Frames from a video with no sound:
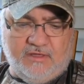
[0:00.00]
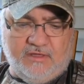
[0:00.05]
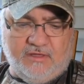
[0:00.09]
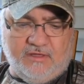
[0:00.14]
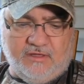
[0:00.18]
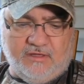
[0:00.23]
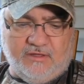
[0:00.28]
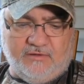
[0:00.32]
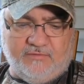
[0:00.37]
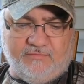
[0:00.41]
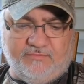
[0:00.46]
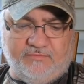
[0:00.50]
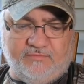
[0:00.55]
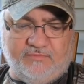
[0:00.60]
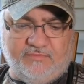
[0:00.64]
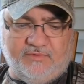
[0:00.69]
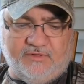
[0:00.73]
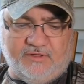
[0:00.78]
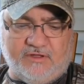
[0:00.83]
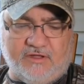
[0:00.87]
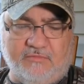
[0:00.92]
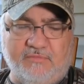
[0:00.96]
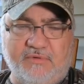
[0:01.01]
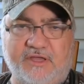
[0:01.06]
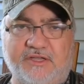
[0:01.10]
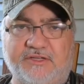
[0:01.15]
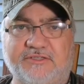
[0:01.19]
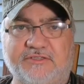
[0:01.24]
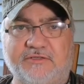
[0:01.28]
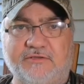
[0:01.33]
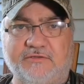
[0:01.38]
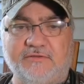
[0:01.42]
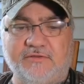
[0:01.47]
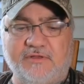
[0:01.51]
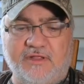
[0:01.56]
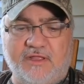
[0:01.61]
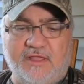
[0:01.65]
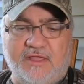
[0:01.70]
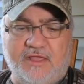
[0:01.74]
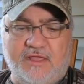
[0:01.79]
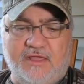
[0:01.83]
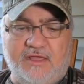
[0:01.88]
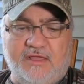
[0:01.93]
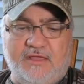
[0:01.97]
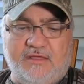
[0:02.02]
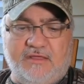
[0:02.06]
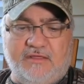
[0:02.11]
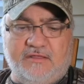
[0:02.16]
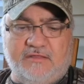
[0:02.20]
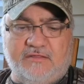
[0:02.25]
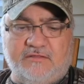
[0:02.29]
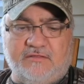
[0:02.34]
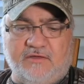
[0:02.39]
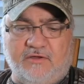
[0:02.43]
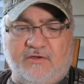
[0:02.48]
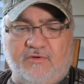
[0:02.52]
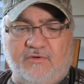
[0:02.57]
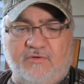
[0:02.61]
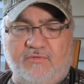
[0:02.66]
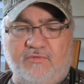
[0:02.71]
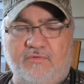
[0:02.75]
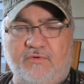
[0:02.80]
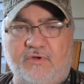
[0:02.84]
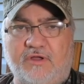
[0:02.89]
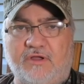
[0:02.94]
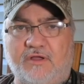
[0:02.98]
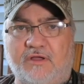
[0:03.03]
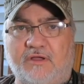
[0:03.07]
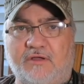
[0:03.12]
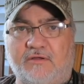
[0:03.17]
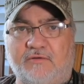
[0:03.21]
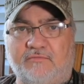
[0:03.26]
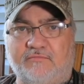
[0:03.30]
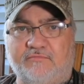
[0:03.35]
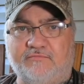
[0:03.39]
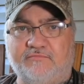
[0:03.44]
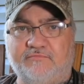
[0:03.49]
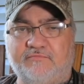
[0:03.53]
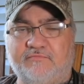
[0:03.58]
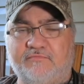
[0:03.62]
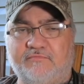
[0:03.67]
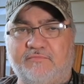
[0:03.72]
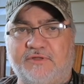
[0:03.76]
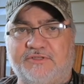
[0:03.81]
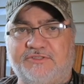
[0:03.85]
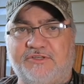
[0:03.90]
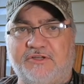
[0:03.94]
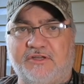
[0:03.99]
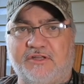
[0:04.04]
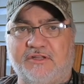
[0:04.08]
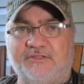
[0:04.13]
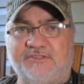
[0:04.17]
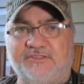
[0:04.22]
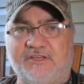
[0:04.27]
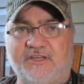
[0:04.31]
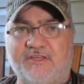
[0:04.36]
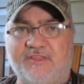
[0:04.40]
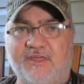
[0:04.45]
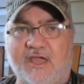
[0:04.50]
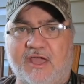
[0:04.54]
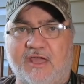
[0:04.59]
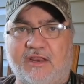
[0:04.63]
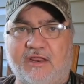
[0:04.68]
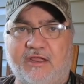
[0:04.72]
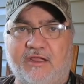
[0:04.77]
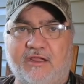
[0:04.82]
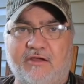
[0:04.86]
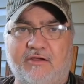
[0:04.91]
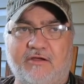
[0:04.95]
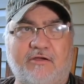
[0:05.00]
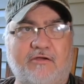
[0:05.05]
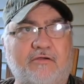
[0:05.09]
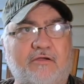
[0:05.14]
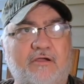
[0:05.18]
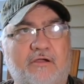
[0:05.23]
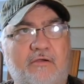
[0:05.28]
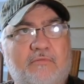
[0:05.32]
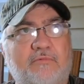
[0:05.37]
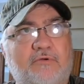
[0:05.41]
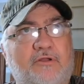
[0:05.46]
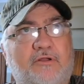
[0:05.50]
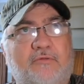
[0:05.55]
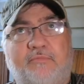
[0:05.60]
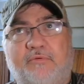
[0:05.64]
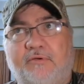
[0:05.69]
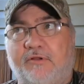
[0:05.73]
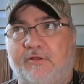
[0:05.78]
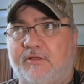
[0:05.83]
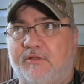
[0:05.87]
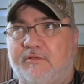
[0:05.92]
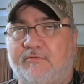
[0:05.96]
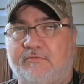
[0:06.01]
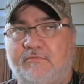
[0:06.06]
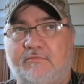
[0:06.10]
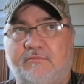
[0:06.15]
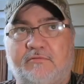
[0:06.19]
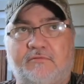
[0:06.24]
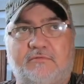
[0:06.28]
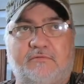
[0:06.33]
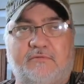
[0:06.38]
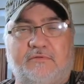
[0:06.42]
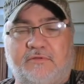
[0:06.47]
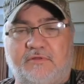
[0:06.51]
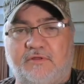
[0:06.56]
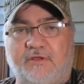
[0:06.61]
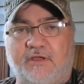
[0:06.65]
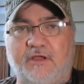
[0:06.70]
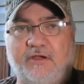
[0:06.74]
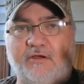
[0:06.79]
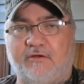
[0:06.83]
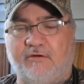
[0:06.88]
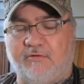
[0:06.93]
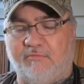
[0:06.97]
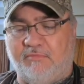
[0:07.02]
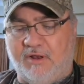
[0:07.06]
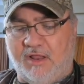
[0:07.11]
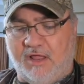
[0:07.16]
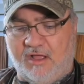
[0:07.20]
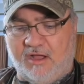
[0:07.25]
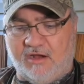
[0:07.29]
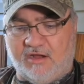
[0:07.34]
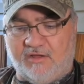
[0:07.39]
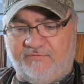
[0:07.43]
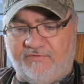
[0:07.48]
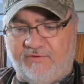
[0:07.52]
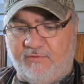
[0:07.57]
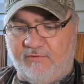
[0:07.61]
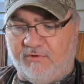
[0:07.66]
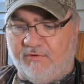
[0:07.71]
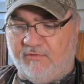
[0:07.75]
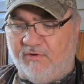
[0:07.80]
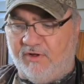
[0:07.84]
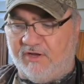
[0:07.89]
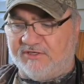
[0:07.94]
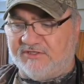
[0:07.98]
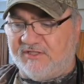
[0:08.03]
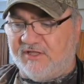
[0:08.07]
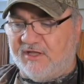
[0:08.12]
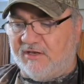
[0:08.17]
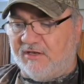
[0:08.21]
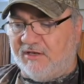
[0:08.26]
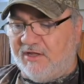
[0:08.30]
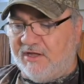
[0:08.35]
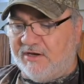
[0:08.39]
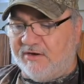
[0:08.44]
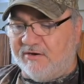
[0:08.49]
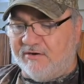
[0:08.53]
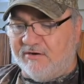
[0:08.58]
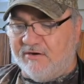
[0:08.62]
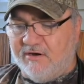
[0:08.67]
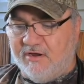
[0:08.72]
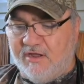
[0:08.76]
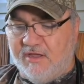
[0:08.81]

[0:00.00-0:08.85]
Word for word: Um, the commission, so um, but you can see that here. I'm going to put it here in a block if you want to watch that later.